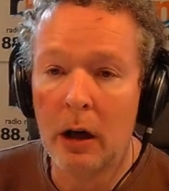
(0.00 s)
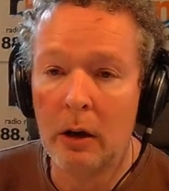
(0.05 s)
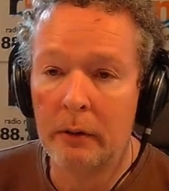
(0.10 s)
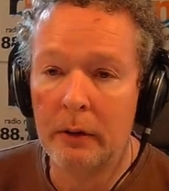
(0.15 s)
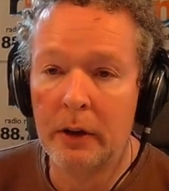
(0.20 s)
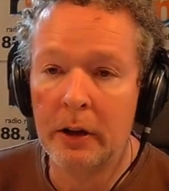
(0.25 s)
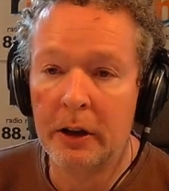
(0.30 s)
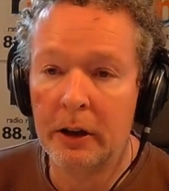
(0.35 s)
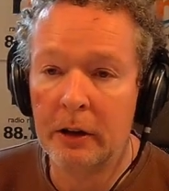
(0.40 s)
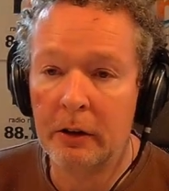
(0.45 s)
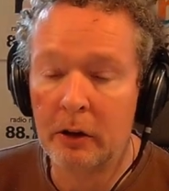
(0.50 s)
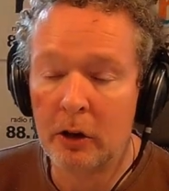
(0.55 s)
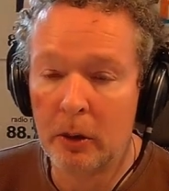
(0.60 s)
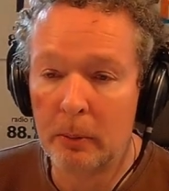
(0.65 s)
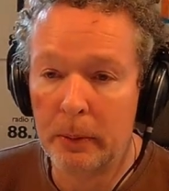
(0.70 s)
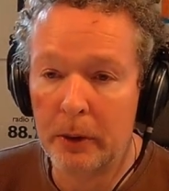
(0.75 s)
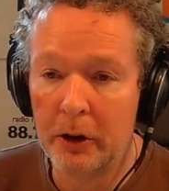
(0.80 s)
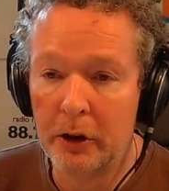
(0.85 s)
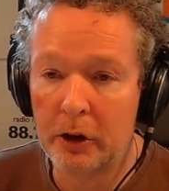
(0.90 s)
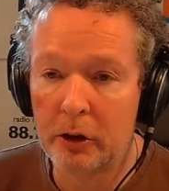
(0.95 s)
over the
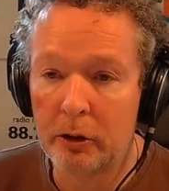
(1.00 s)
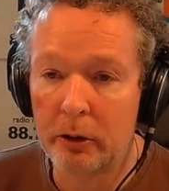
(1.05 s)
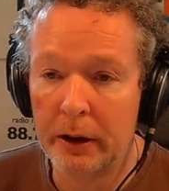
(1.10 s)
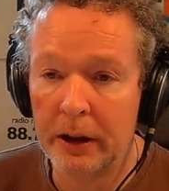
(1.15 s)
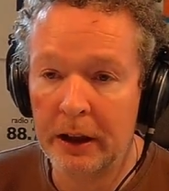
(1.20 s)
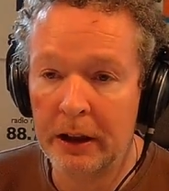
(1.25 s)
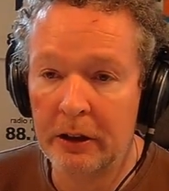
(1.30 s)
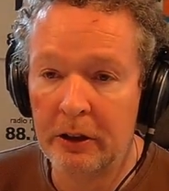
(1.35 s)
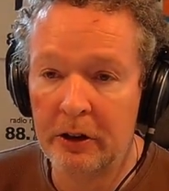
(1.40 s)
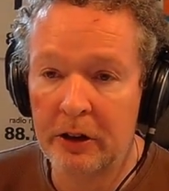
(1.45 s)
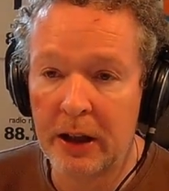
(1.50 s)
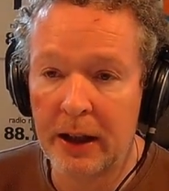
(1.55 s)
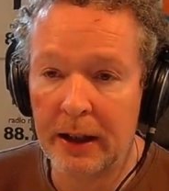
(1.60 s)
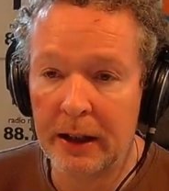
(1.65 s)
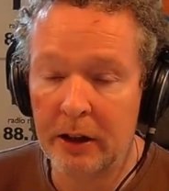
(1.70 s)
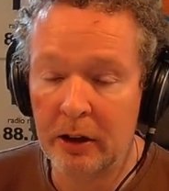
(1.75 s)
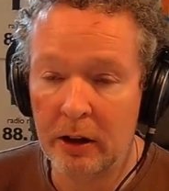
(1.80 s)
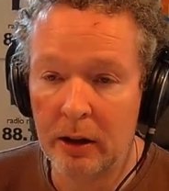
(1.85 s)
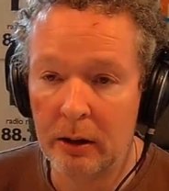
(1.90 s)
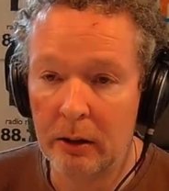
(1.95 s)
top of the screen
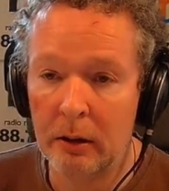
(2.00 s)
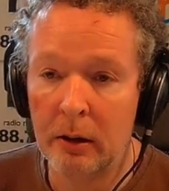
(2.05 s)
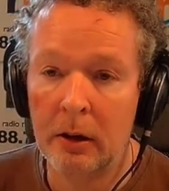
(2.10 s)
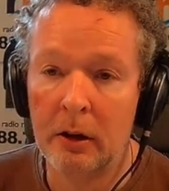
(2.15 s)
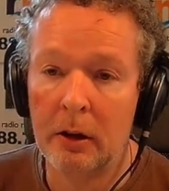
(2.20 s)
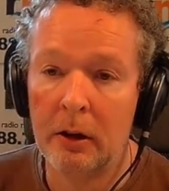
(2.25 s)
saying, you know,